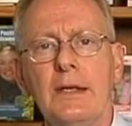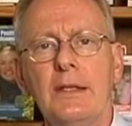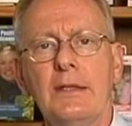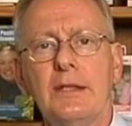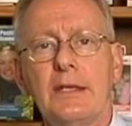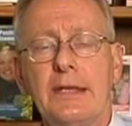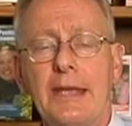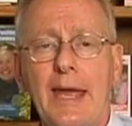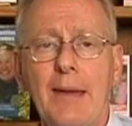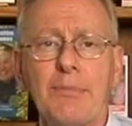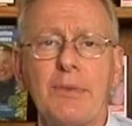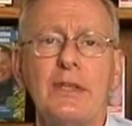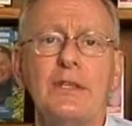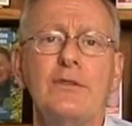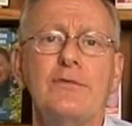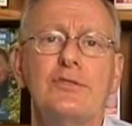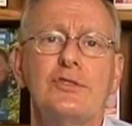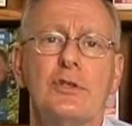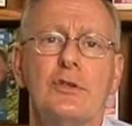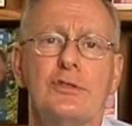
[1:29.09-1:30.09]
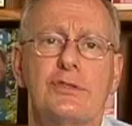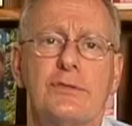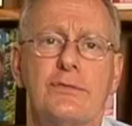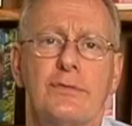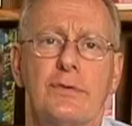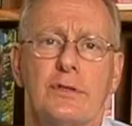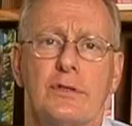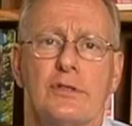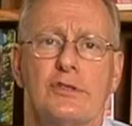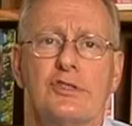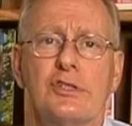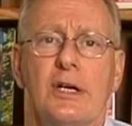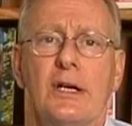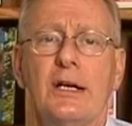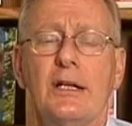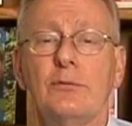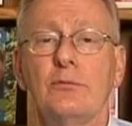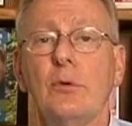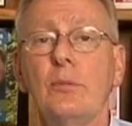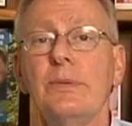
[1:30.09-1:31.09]
The camp that you've chosen for your
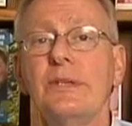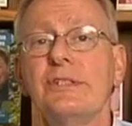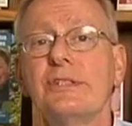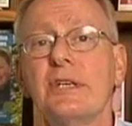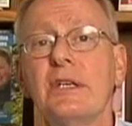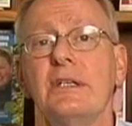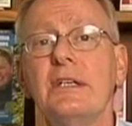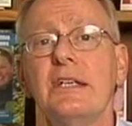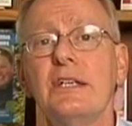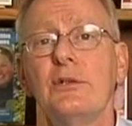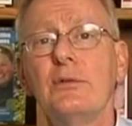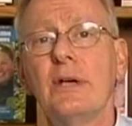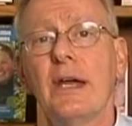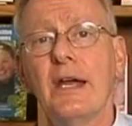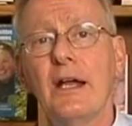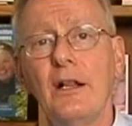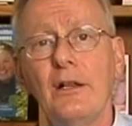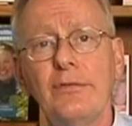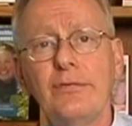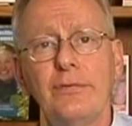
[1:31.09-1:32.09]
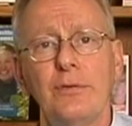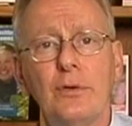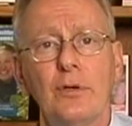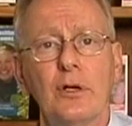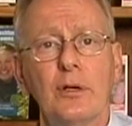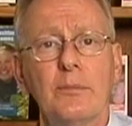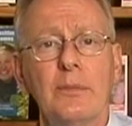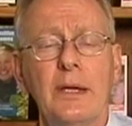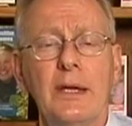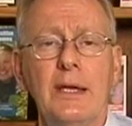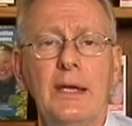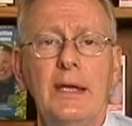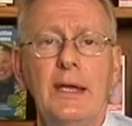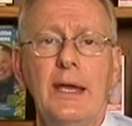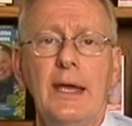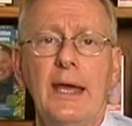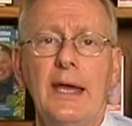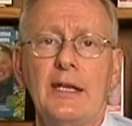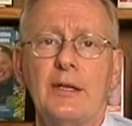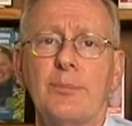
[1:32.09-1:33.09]
child will be sending you a health form
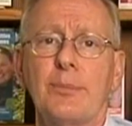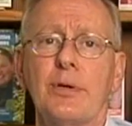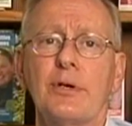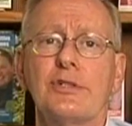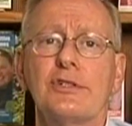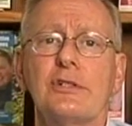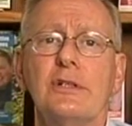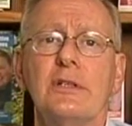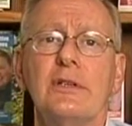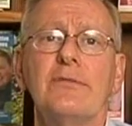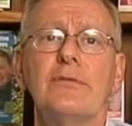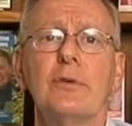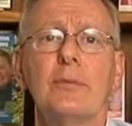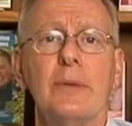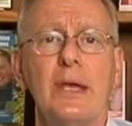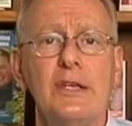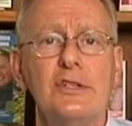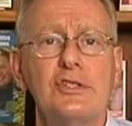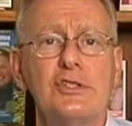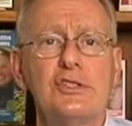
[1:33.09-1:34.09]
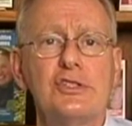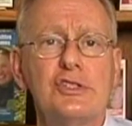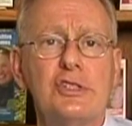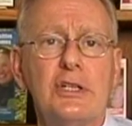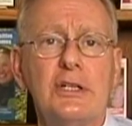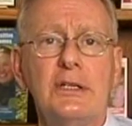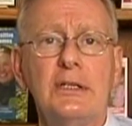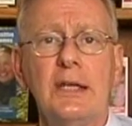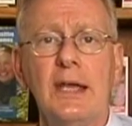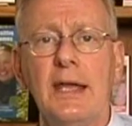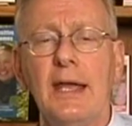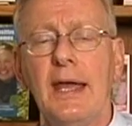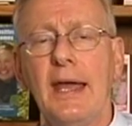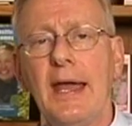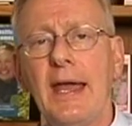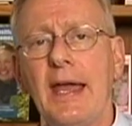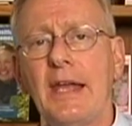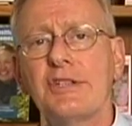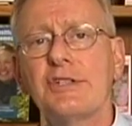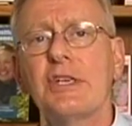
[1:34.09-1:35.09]
and a personal information sheet
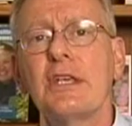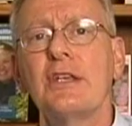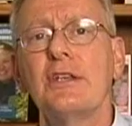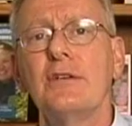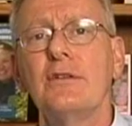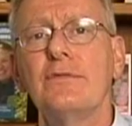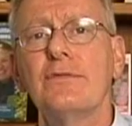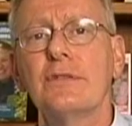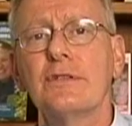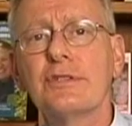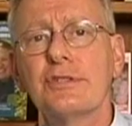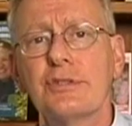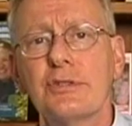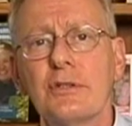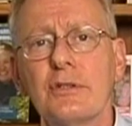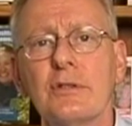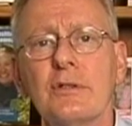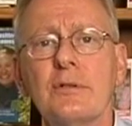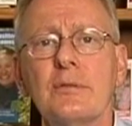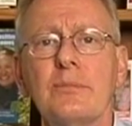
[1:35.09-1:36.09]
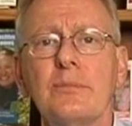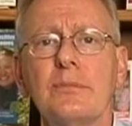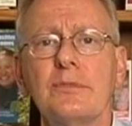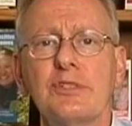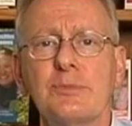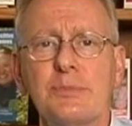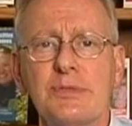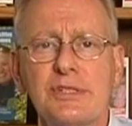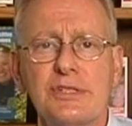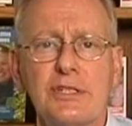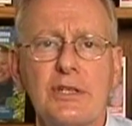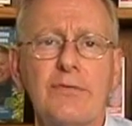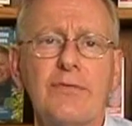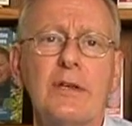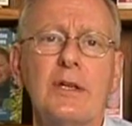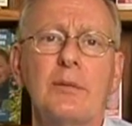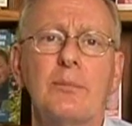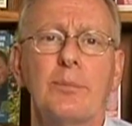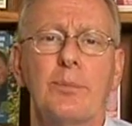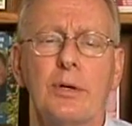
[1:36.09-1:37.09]
asking you for certain
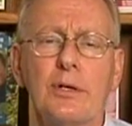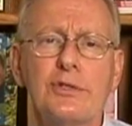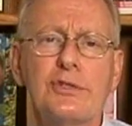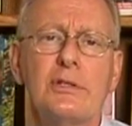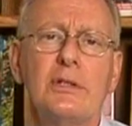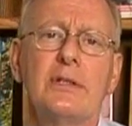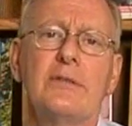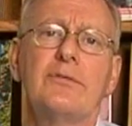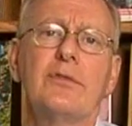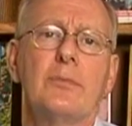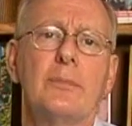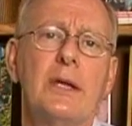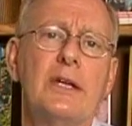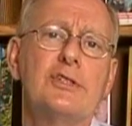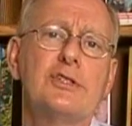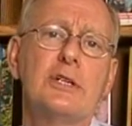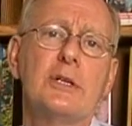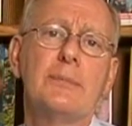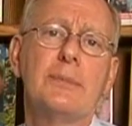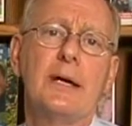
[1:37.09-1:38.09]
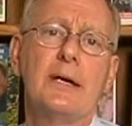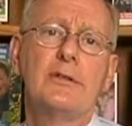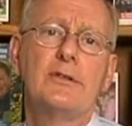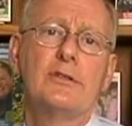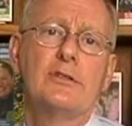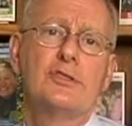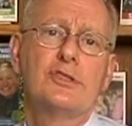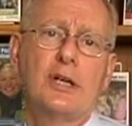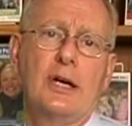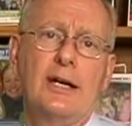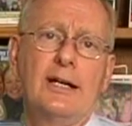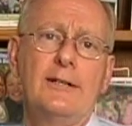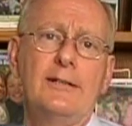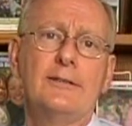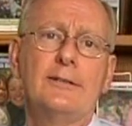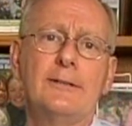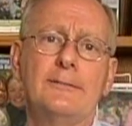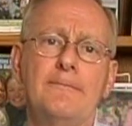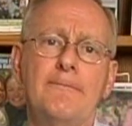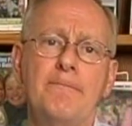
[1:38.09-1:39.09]
specific personal information about your child.